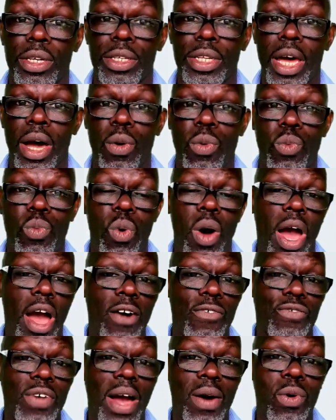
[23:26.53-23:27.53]
Now, what
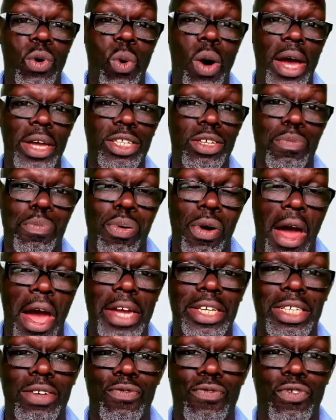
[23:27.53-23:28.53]
I found quite
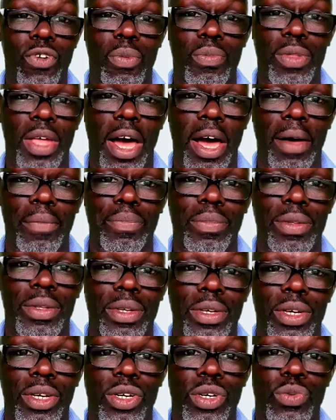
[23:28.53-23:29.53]
surprising from that
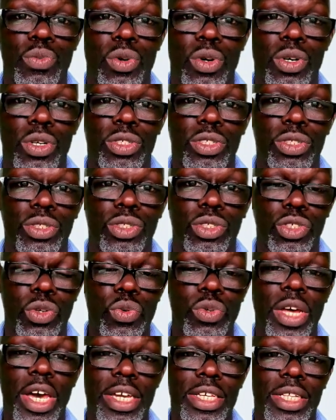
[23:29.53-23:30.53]
was
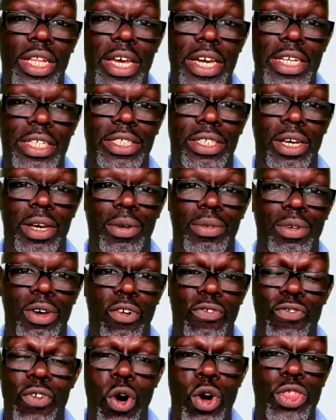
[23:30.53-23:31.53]
2 days later,
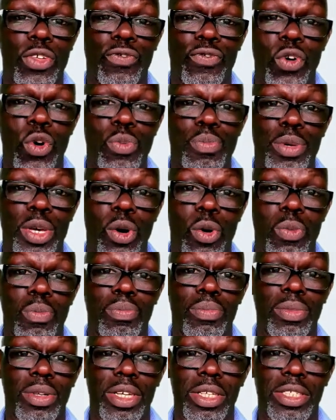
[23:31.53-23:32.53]
a father phoned me up
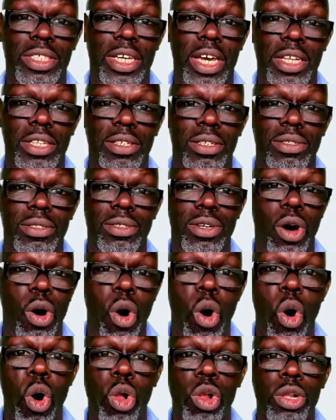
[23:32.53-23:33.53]
and said
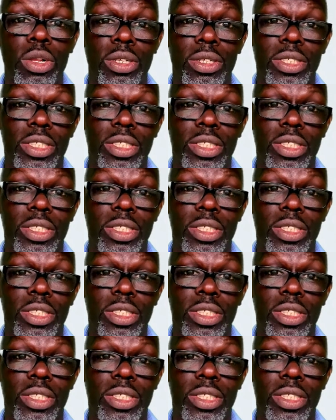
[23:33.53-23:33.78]
all